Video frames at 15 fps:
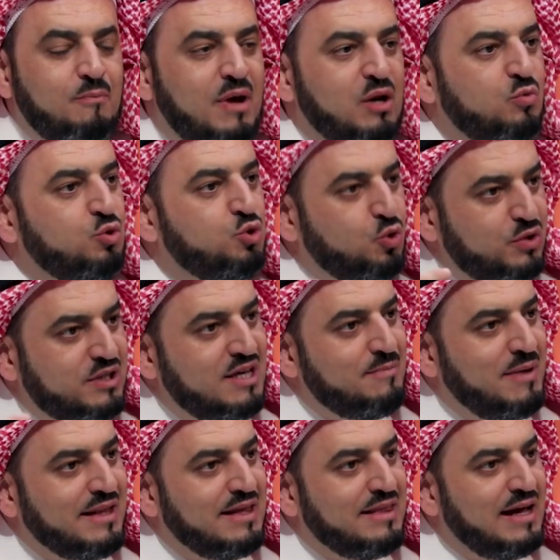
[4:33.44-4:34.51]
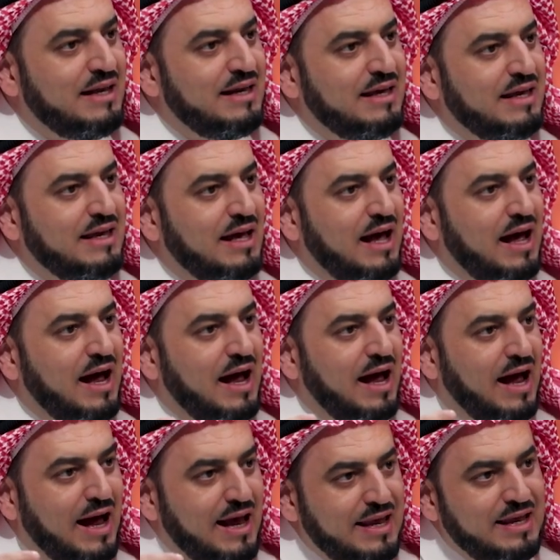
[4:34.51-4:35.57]
leading to existence itself.
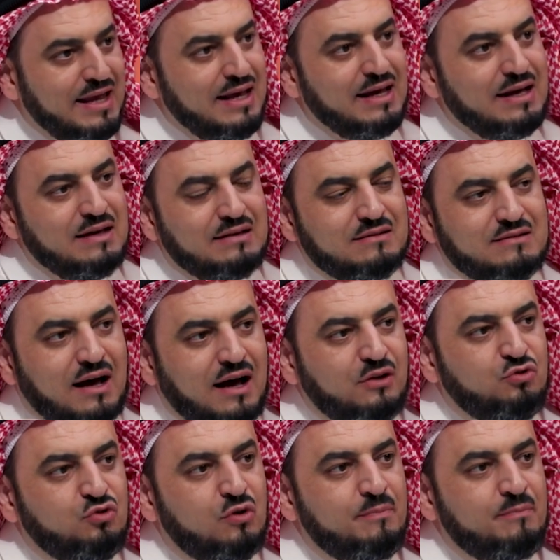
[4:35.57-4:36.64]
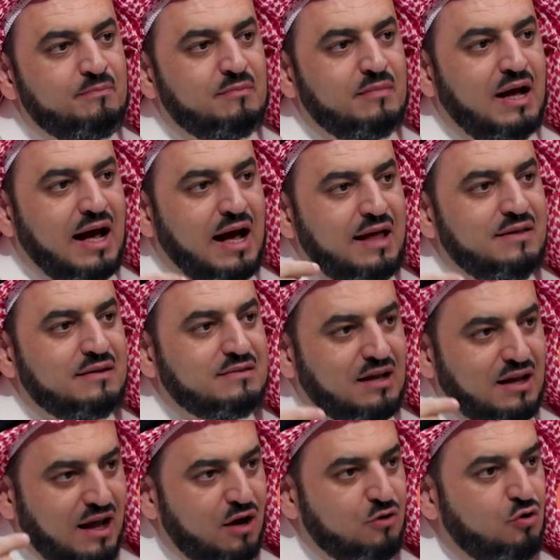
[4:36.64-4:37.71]
This means that this accumulation
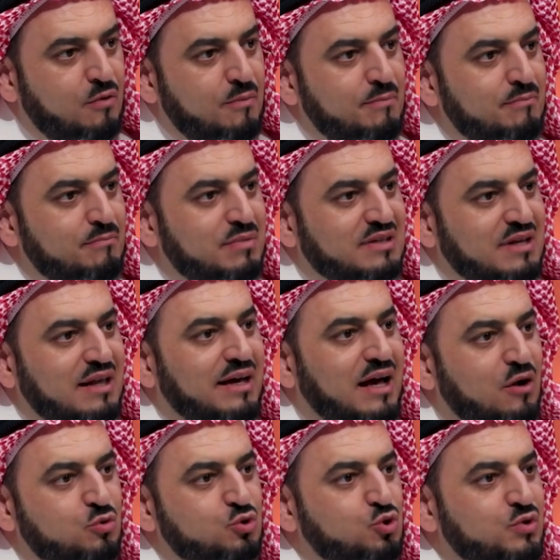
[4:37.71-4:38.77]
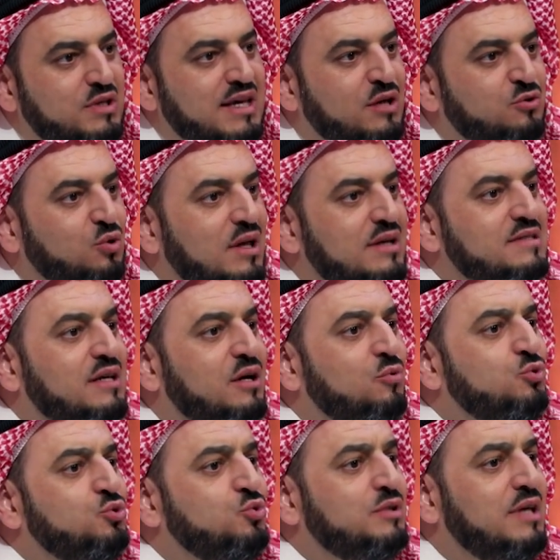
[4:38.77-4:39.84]
advances in an existential manner,
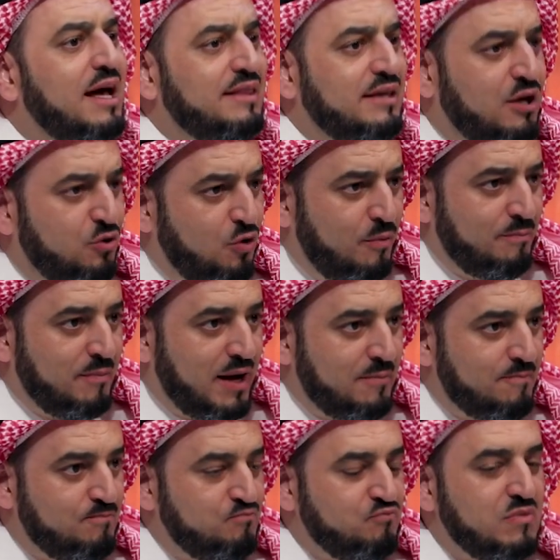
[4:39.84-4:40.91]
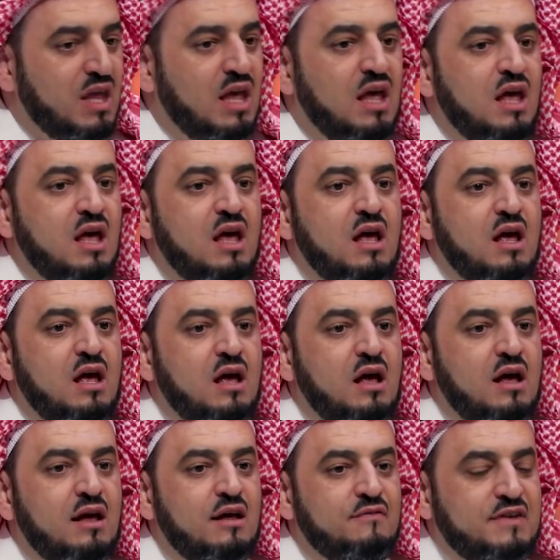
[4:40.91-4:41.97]
solidifying a nation's presence in building both
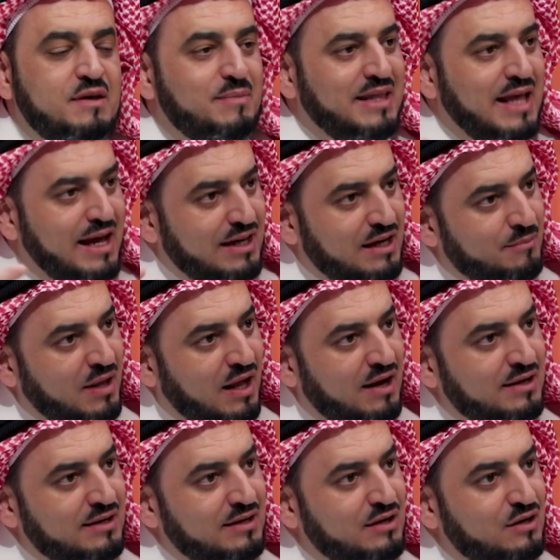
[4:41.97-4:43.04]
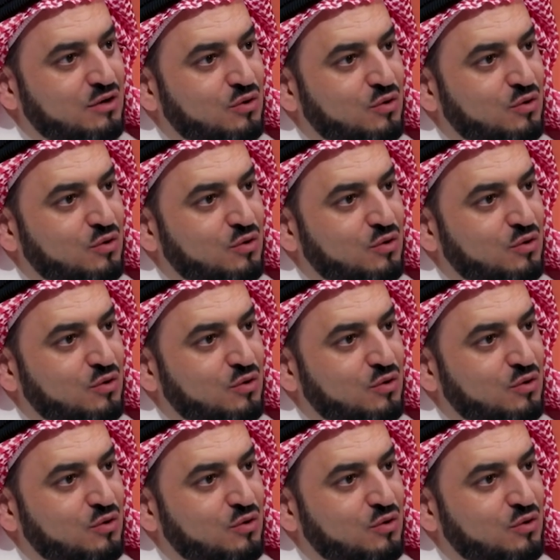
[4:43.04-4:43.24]
urban and man development.